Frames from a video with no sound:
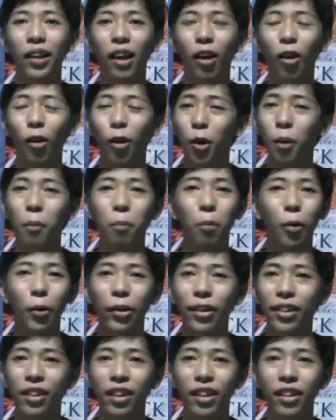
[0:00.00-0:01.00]

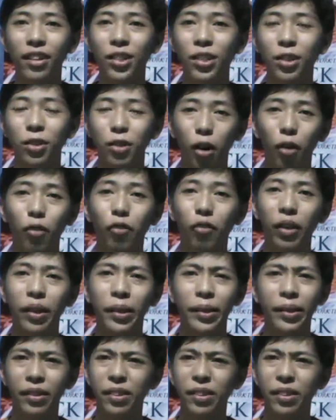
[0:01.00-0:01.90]
heartbroken and stuff, and